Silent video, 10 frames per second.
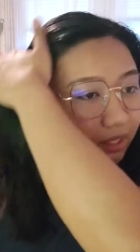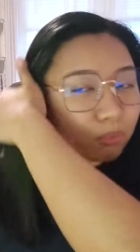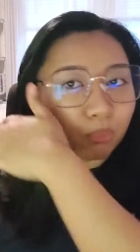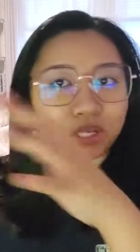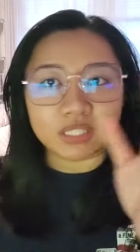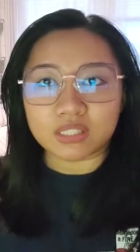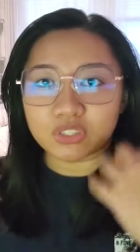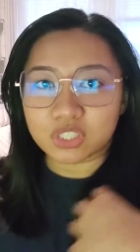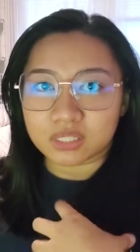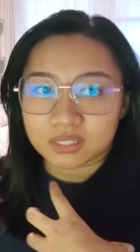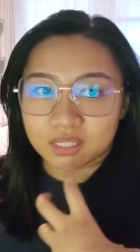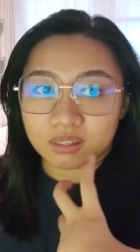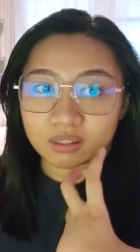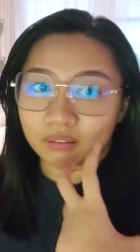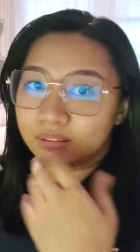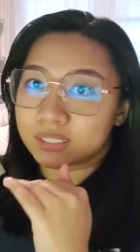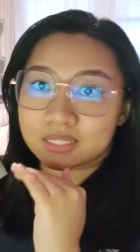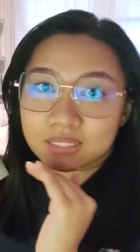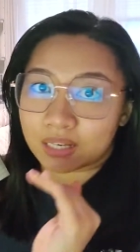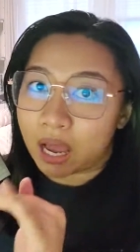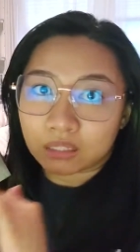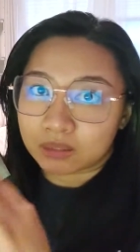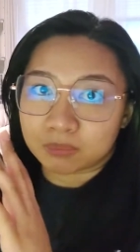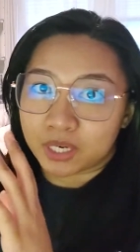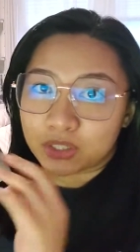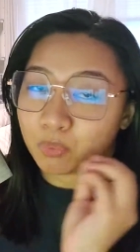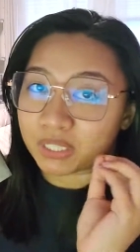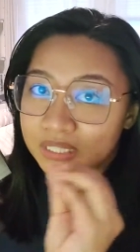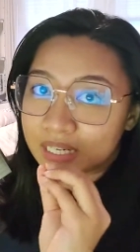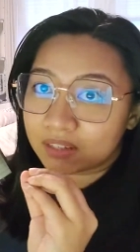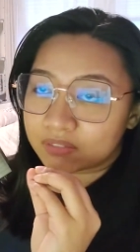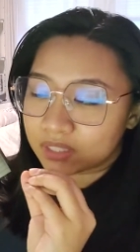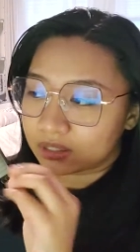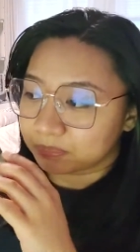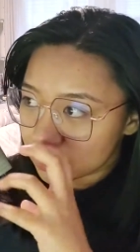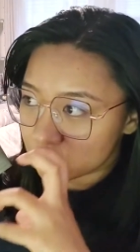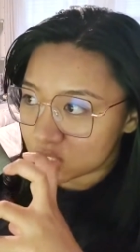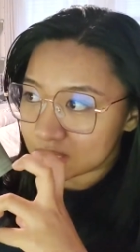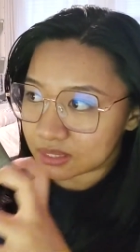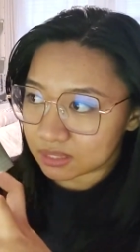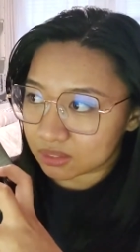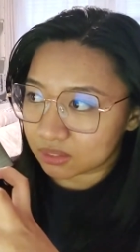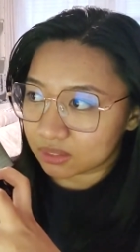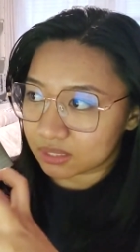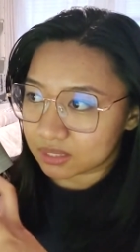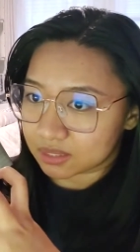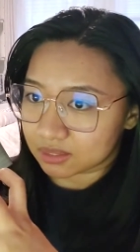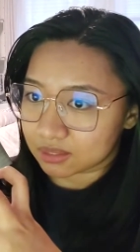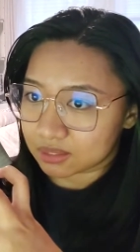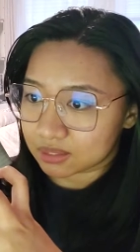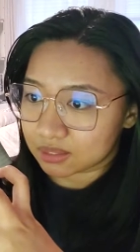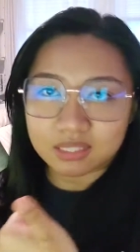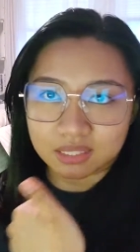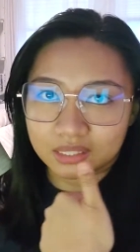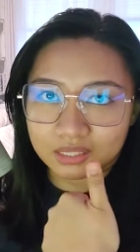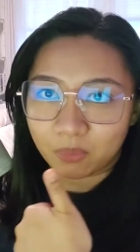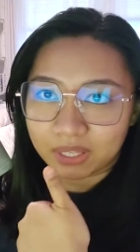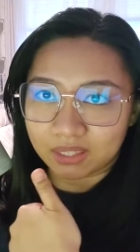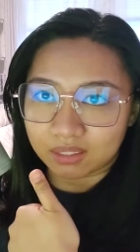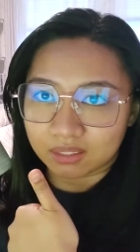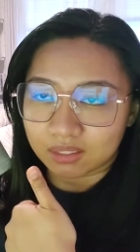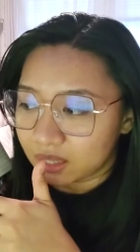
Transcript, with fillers: and what she has done does not compare to what they have done. She still isn't innocent going in.